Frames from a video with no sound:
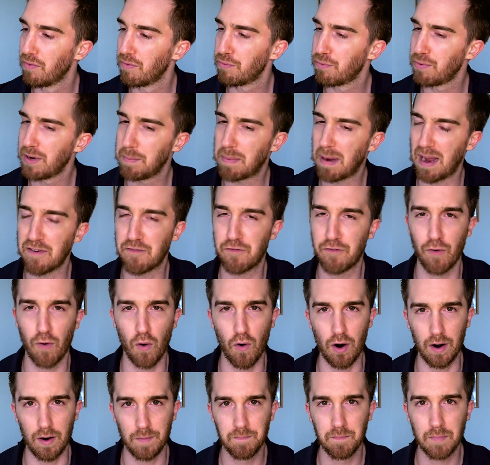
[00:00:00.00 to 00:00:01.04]
3 by
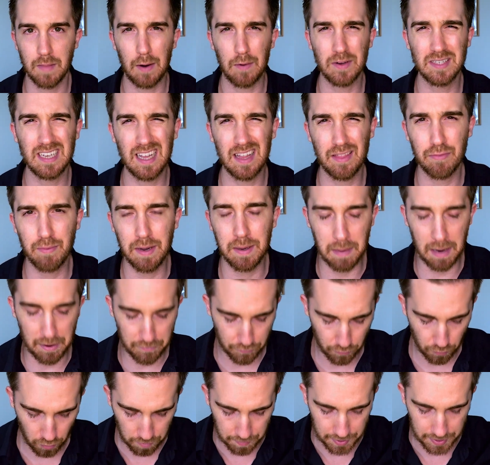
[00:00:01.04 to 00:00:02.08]
4. I would say 3 by
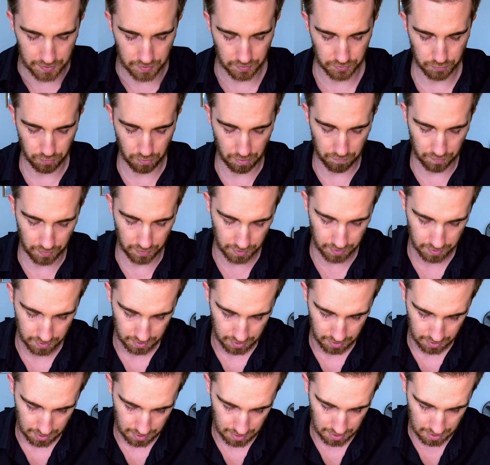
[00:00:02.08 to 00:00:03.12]
4 meters roughly.
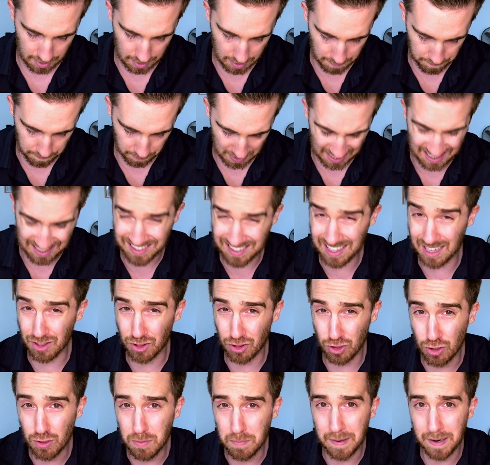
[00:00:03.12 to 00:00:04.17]
It's not
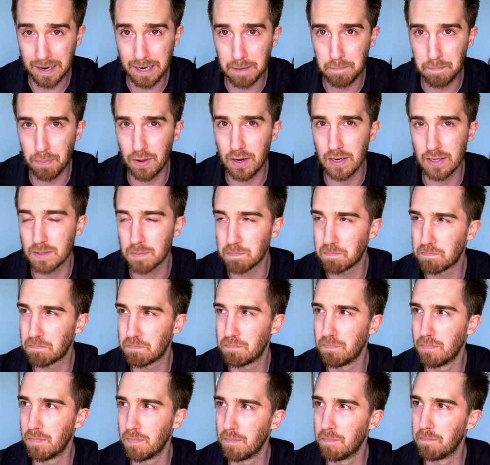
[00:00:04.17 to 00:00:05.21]
too big, but it's
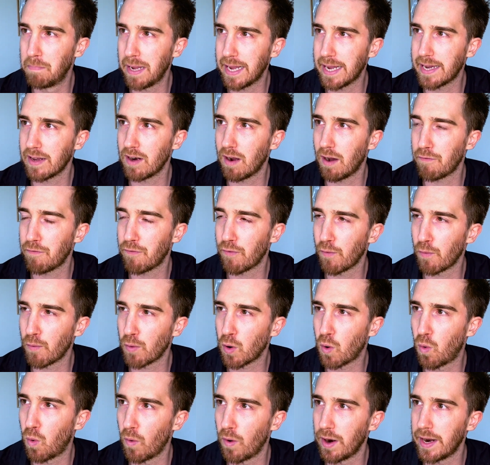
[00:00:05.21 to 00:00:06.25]
big enough for
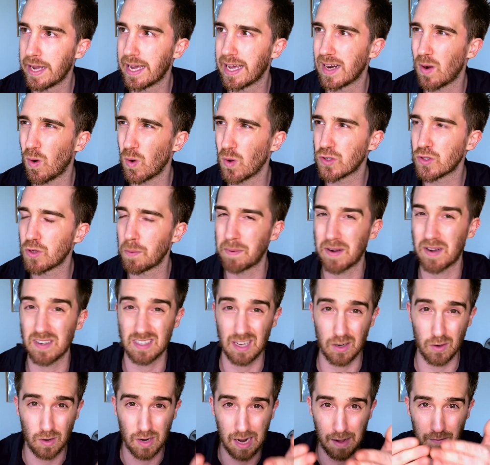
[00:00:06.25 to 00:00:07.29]
recording, and also because
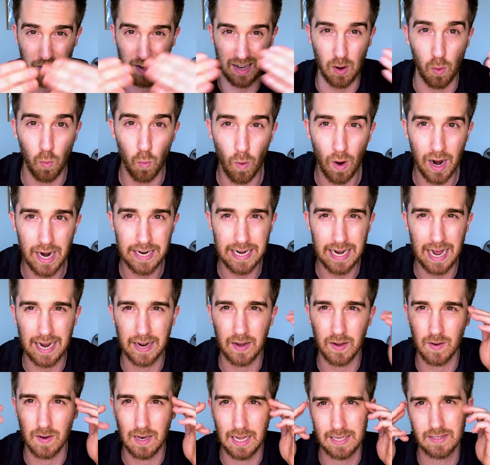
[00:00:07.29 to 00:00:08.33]
I don't have like a wide
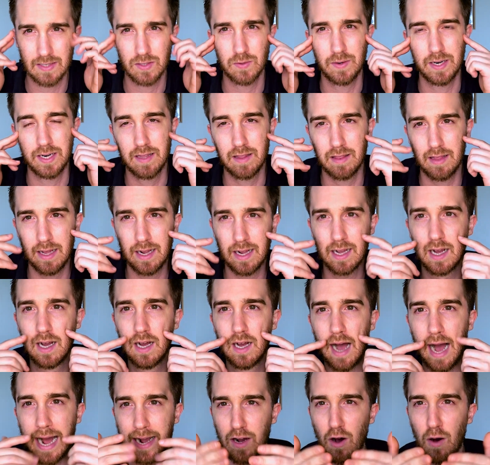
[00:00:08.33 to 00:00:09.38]
angle lens or anything,
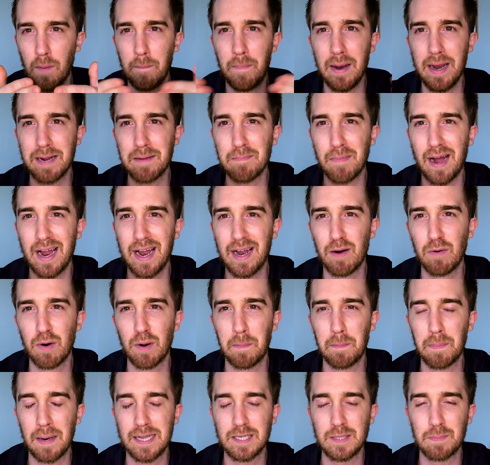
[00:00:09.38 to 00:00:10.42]
I can't make my
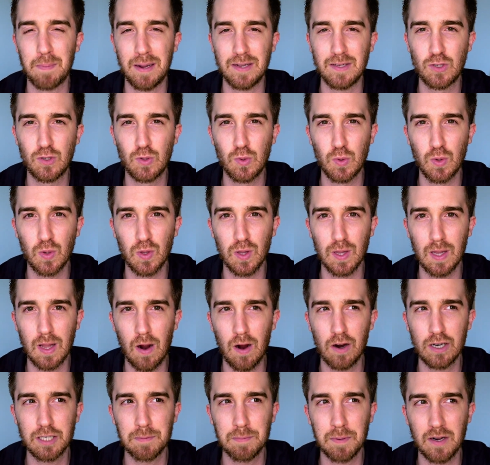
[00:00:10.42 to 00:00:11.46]
play space too
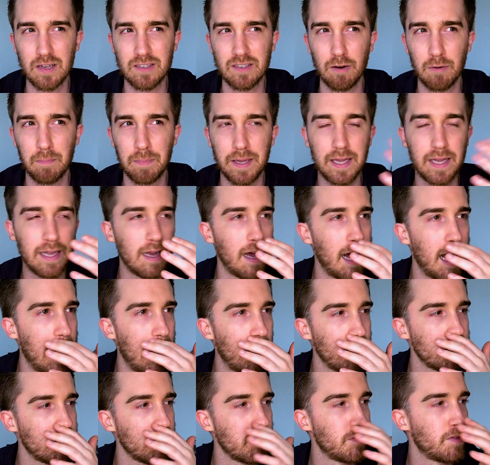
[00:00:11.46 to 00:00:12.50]
large because I'll be
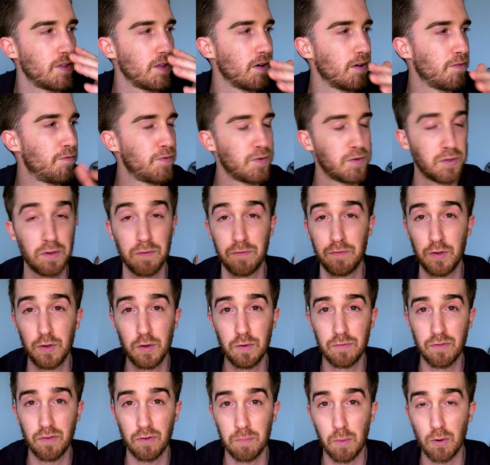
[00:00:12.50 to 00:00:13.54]
out of the field of
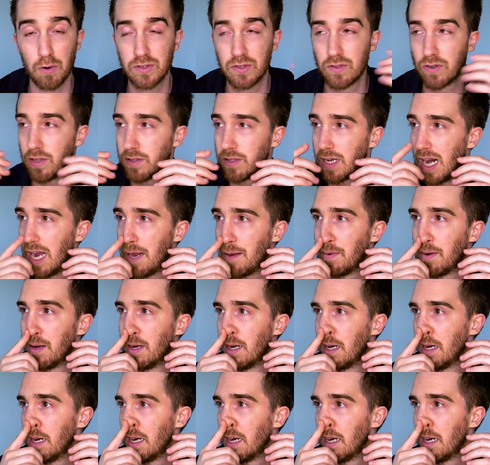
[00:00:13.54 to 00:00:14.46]
view for most of the time.